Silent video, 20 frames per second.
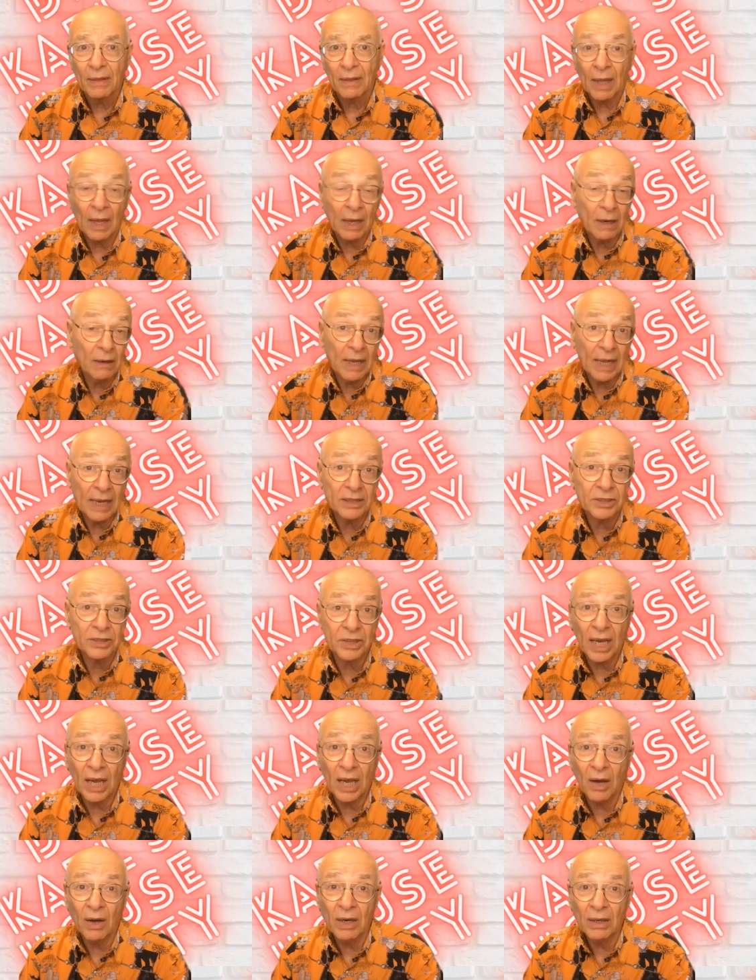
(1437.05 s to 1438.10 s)
And he had a
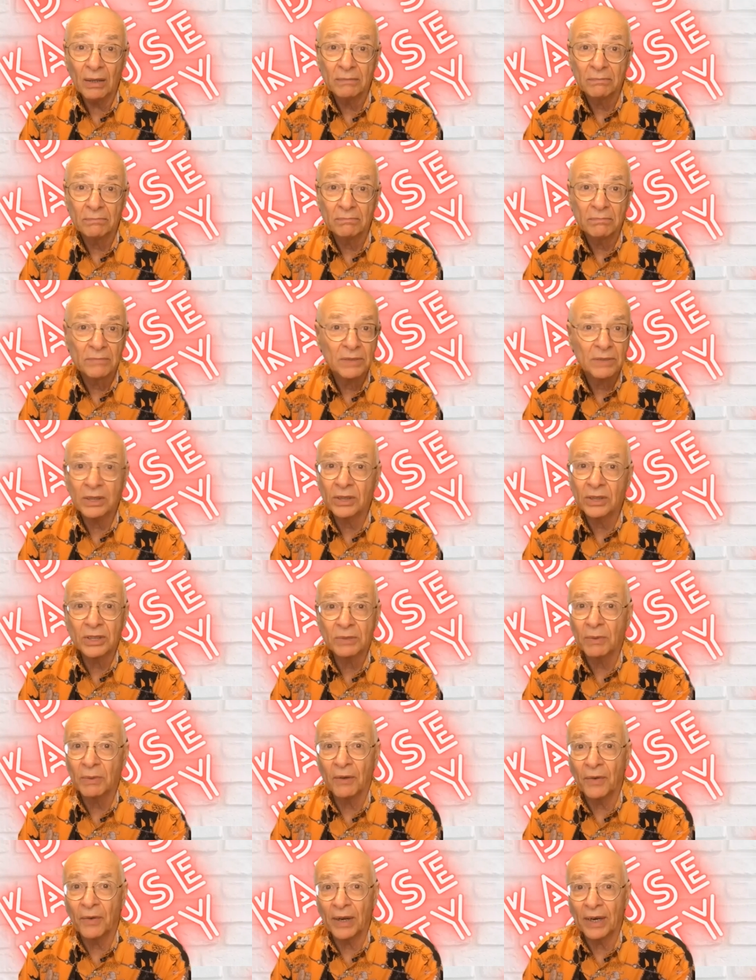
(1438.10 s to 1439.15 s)
shower, still
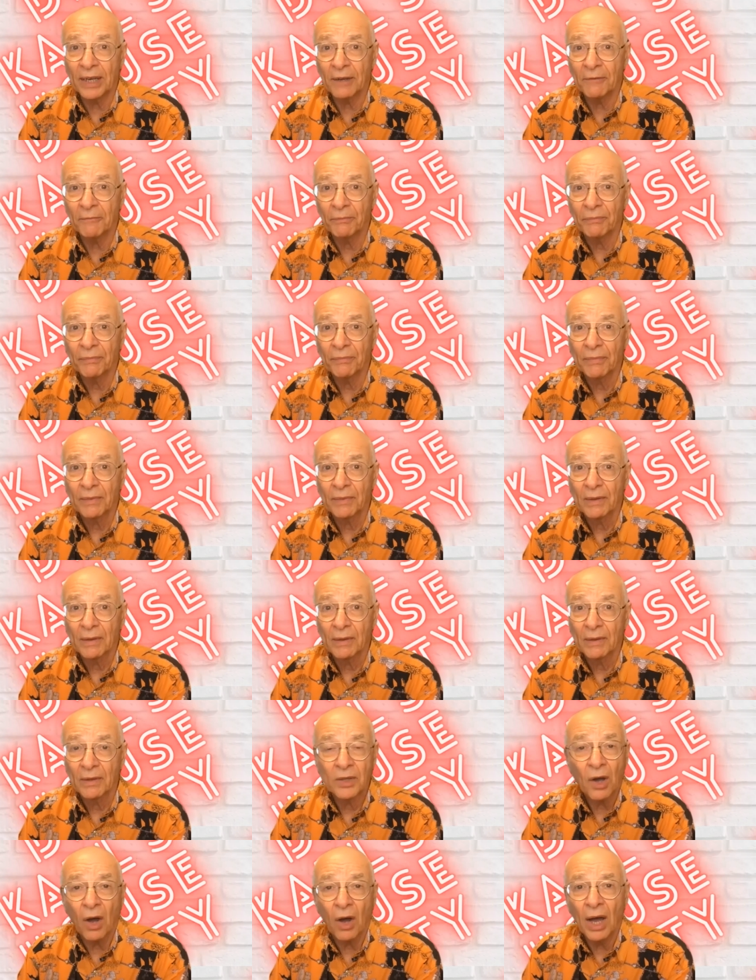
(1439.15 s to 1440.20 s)
smell funny.
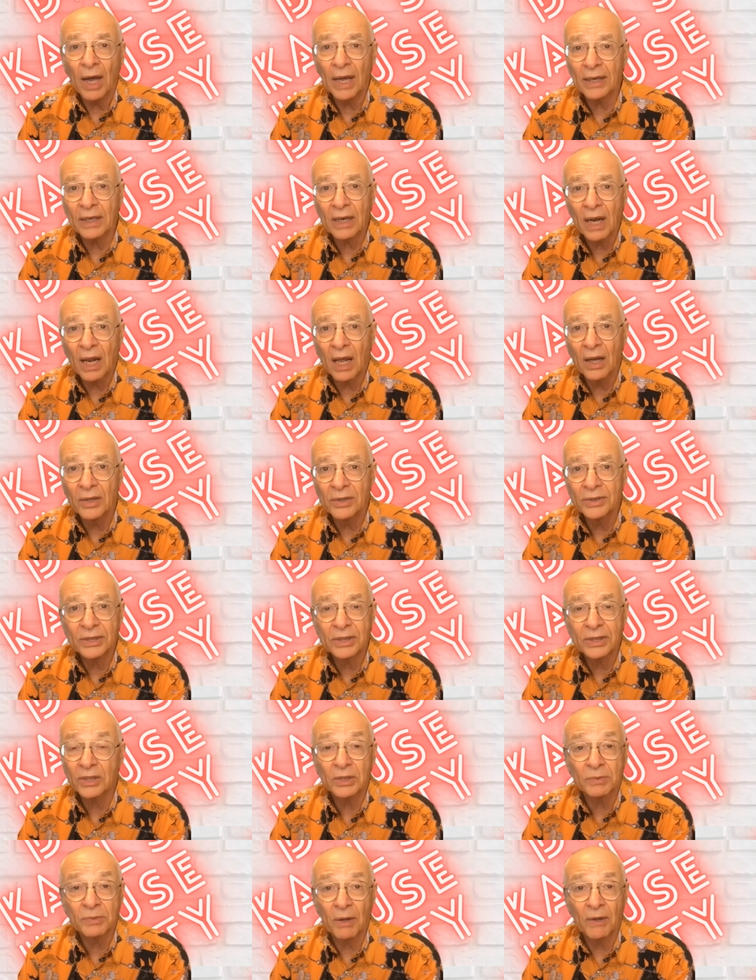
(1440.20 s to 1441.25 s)
Diet, clothes,
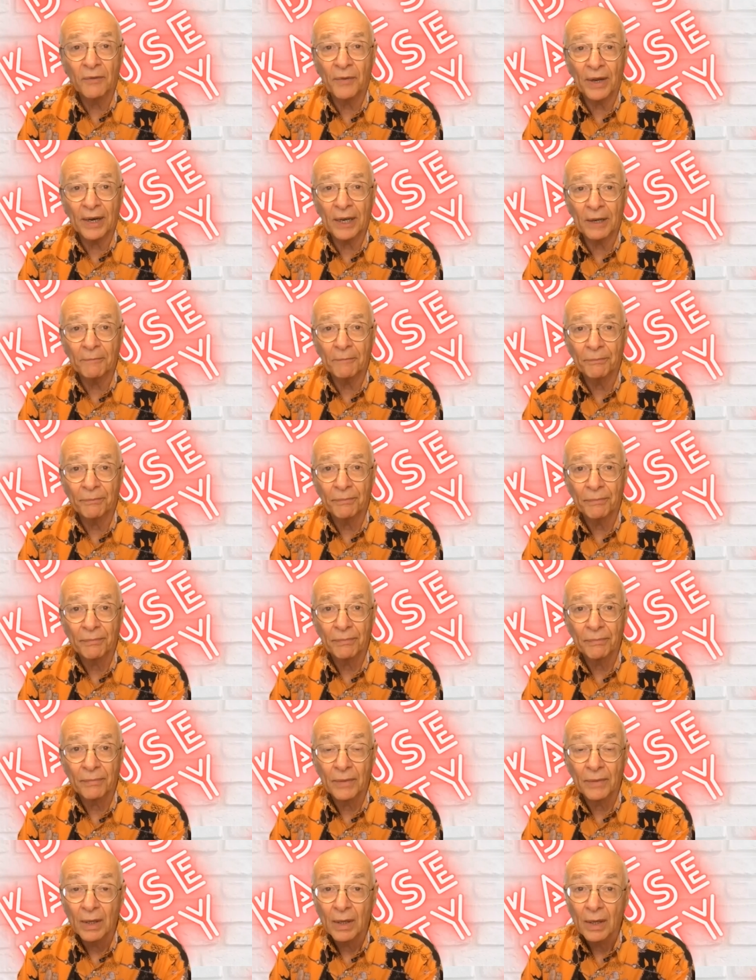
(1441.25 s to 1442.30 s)
still smell funny.
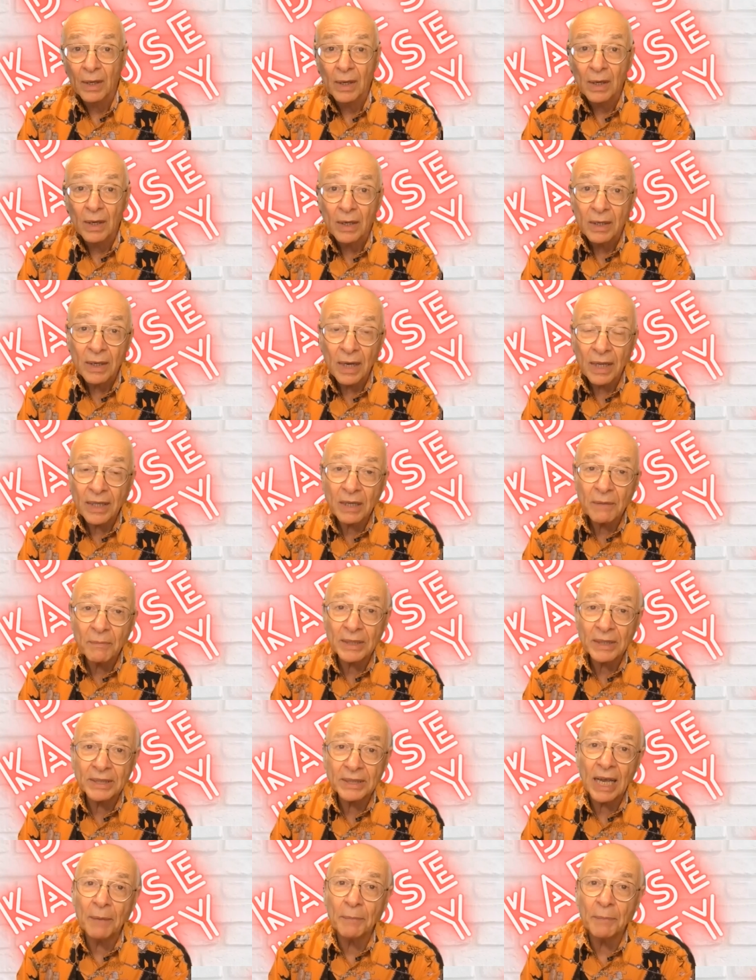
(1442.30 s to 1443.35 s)
Nothing
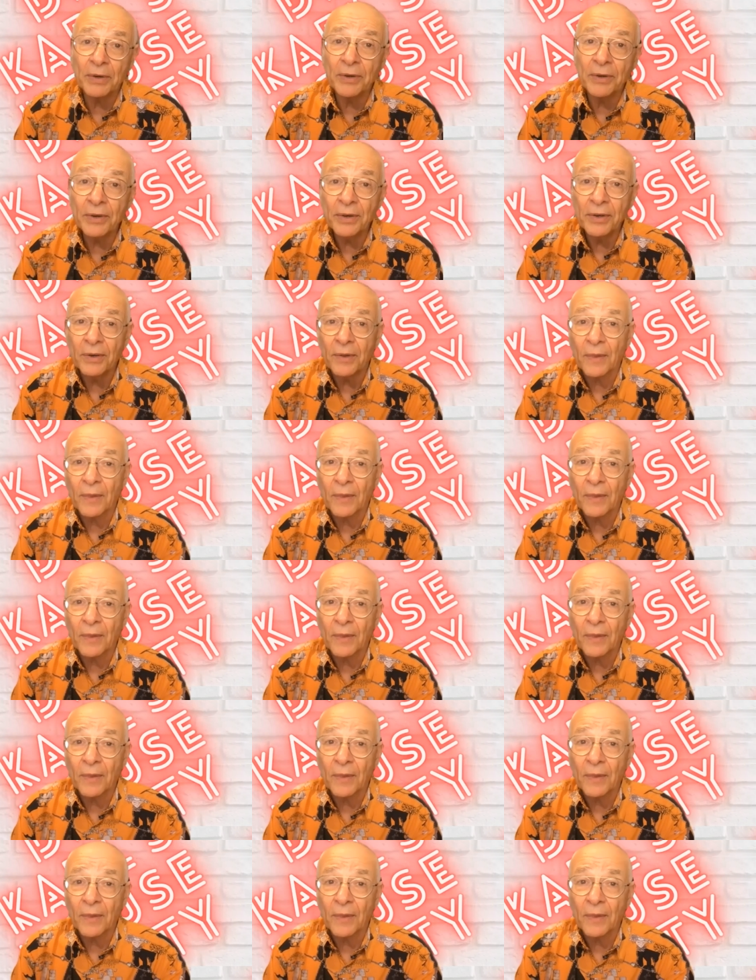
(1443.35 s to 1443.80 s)
much happened